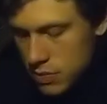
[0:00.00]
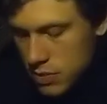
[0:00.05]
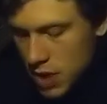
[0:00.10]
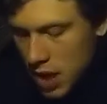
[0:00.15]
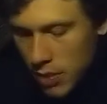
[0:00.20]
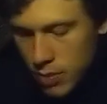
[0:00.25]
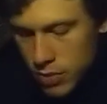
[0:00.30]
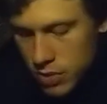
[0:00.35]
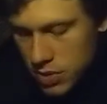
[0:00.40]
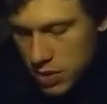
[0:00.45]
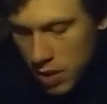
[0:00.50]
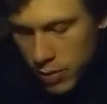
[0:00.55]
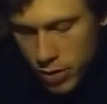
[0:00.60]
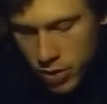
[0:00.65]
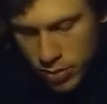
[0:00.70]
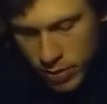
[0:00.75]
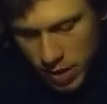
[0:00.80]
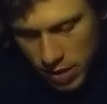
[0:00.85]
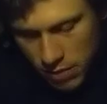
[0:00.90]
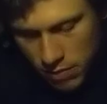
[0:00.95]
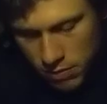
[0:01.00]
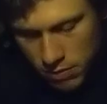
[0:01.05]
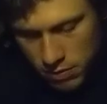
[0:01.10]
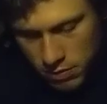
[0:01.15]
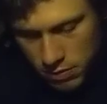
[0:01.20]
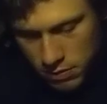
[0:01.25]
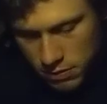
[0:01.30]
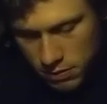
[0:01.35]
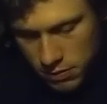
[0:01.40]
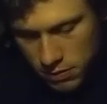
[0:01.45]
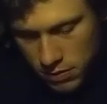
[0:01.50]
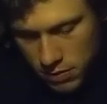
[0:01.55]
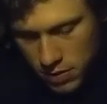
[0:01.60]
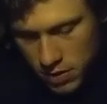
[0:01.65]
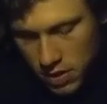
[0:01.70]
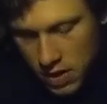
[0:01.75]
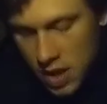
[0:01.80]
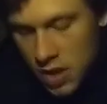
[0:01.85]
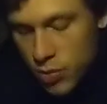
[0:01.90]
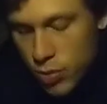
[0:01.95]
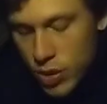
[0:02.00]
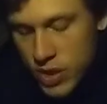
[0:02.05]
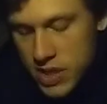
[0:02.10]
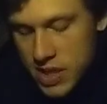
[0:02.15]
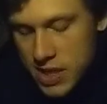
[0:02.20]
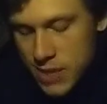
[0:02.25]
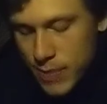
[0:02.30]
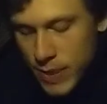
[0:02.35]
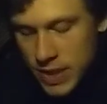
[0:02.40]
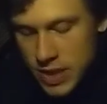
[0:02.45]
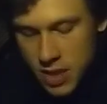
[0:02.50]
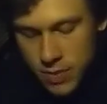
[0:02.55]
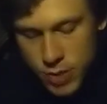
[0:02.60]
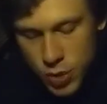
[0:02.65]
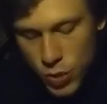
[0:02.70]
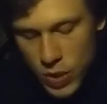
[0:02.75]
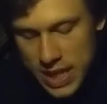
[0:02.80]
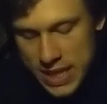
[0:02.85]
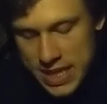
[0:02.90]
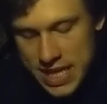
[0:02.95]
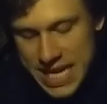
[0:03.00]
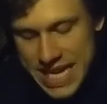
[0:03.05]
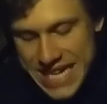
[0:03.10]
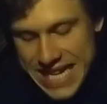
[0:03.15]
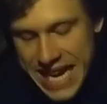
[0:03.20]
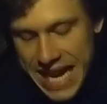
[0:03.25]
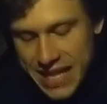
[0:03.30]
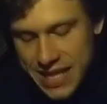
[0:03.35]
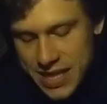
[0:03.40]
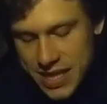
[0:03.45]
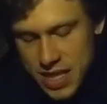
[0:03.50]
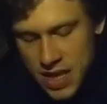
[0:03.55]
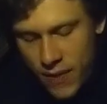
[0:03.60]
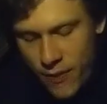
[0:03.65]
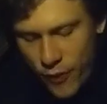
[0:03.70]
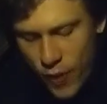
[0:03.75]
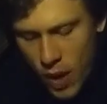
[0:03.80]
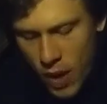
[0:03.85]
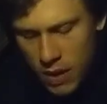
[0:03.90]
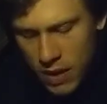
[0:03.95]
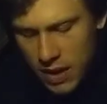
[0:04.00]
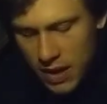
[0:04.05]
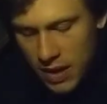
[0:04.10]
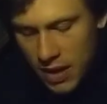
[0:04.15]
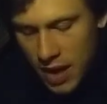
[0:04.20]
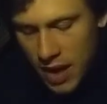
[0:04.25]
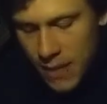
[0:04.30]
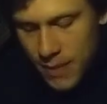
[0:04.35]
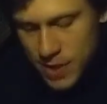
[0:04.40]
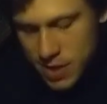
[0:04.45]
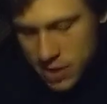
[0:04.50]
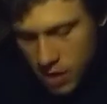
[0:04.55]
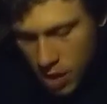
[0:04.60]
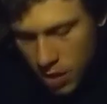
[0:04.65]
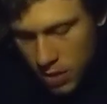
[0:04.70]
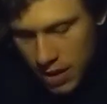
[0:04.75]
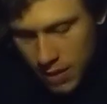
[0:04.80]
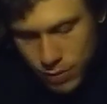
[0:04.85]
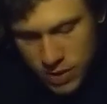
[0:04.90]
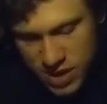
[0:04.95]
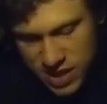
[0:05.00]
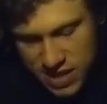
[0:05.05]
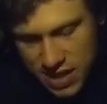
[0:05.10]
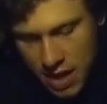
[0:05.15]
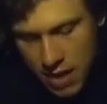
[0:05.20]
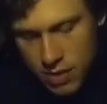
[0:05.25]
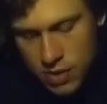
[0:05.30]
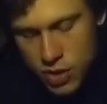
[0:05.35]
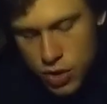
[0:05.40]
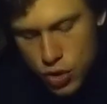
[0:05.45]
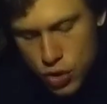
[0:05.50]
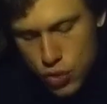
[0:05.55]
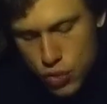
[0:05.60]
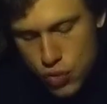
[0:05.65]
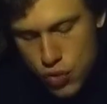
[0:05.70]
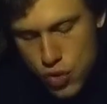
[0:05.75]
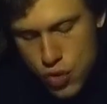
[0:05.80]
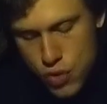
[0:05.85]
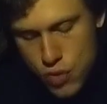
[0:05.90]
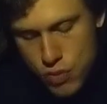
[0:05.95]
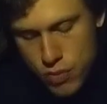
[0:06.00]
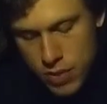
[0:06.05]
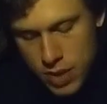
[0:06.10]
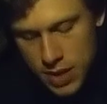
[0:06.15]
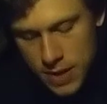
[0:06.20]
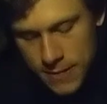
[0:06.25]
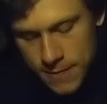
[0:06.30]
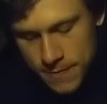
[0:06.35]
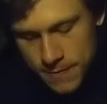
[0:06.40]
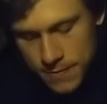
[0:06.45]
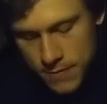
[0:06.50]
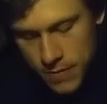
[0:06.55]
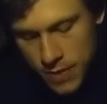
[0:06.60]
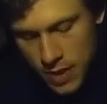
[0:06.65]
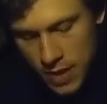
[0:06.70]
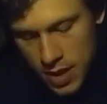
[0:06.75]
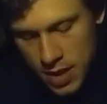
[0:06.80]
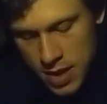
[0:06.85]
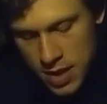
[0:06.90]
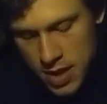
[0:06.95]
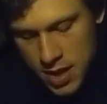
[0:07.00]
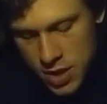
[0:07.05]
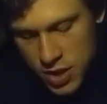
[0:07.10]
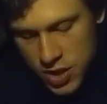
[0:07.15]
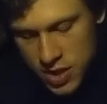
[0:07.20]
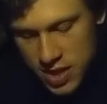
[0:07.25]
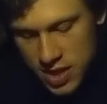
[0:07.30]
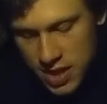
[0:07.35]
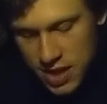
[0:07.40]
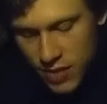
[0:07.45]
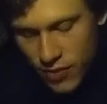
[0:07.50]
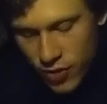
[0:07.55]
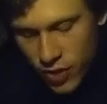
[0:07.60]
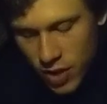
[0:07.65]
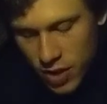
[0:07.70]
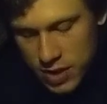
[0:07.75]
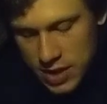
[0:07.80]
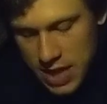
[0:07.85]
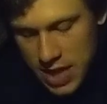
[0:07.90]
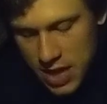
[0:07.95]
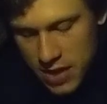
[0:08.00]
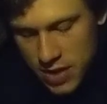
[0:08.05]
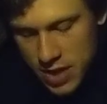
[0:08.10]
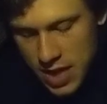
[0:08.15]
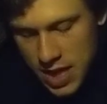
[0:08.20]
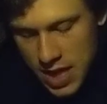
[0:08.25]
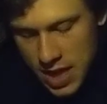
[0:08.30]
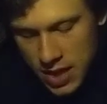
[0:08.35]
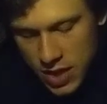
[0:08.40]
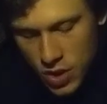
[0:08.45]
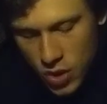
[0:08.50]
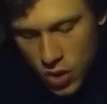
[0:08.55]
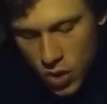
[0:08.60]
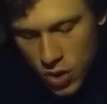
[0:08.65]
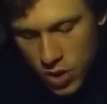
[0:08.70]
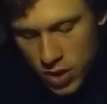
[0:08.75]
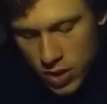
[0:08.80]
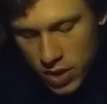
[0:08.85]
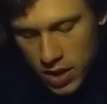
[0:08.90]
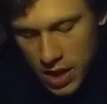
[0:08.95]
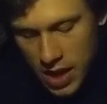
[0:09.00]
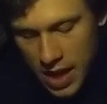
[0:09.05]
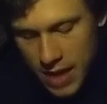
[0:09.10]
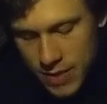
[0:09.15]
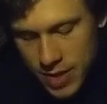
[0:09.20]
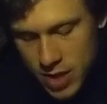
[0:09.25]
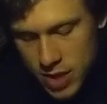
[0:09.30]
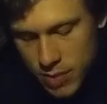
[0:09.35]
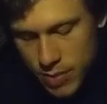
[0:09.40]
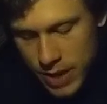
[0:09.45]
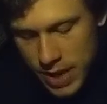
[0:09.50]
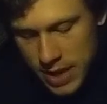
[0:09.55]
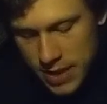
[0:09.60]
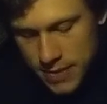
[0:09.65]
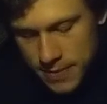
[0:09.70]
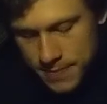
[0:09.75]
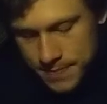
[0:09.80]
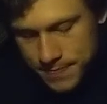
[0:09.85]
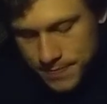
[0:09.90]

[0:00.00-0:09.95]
Come with me." Then the princess picked up the wet, nasty frog and climbed slowly up the stairs to her room. She set the frog down in the corner and climbed into bed.